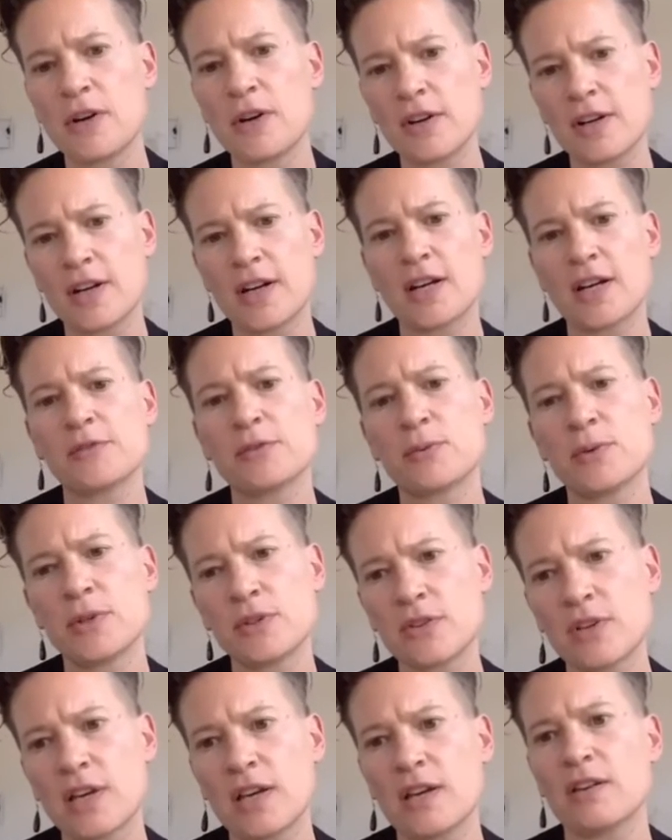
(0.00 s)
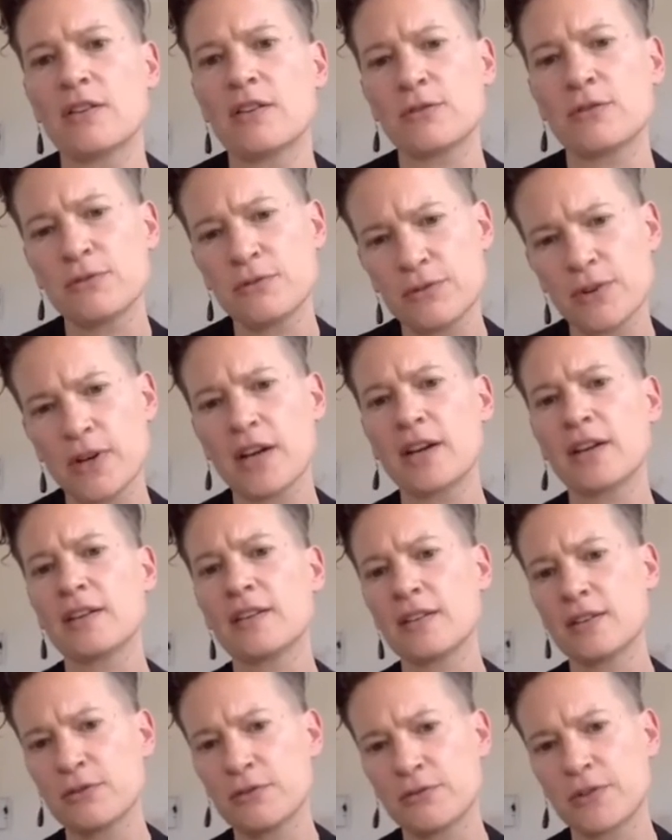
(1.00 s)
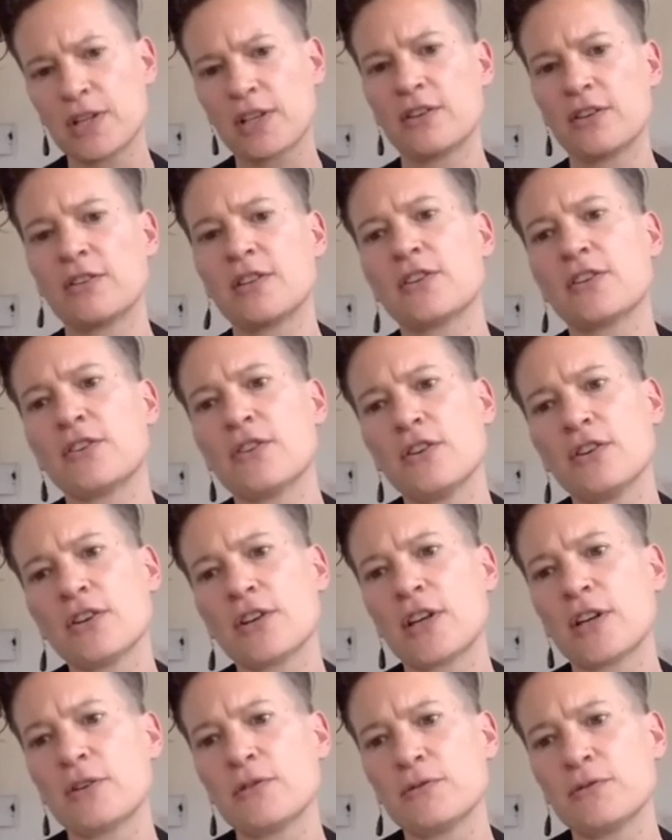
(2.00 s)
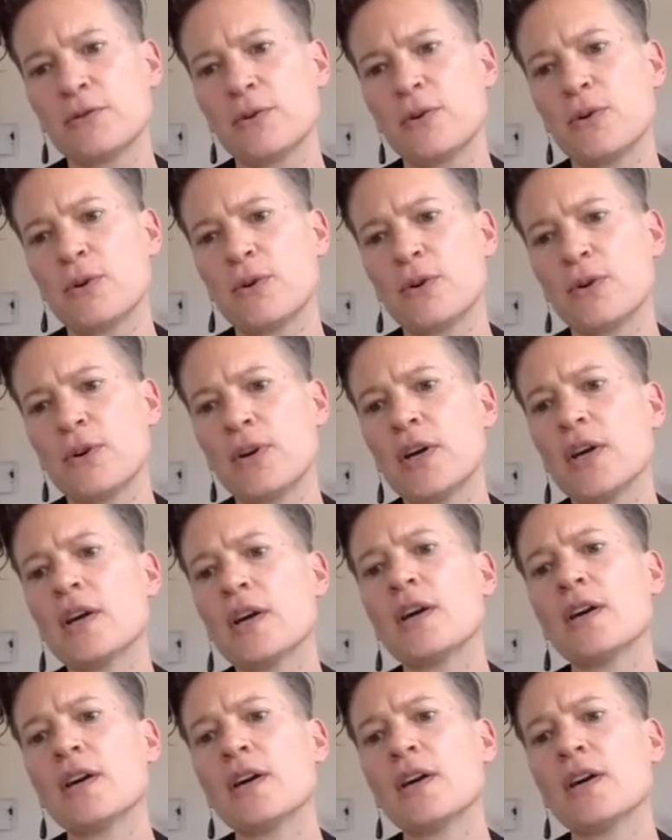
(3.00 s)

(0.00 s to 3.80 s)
archives where you cannot find the figure that you're looking for,